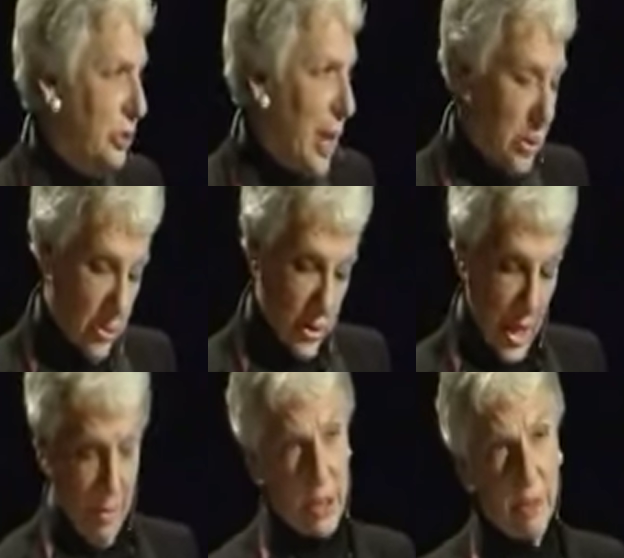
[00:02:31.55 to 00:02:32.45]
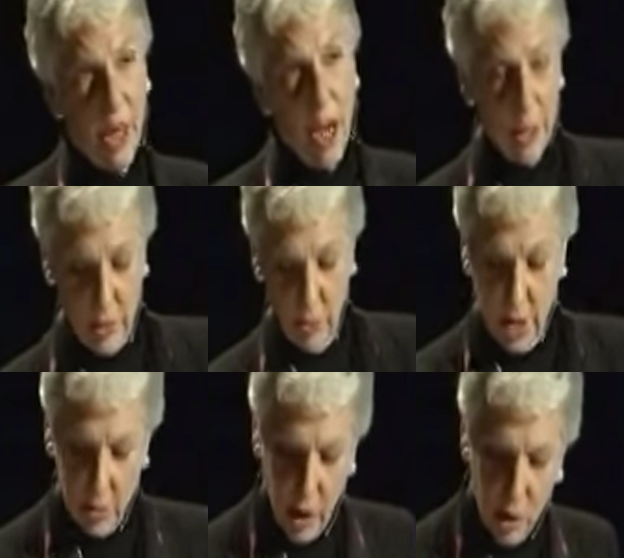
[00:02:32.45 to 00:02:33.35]
to social values may seem at
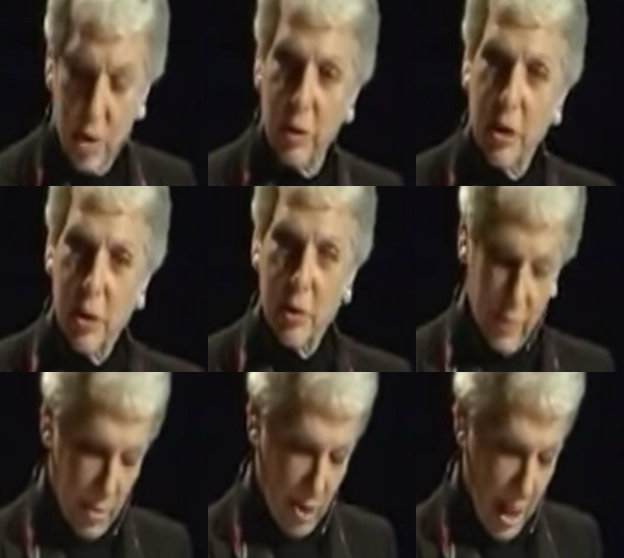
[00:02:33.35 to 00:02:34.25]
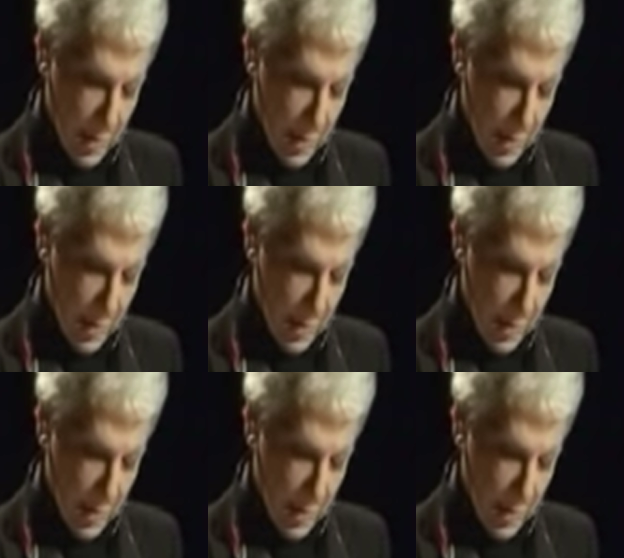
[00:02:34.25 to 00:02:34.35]
odds with the explosion of community service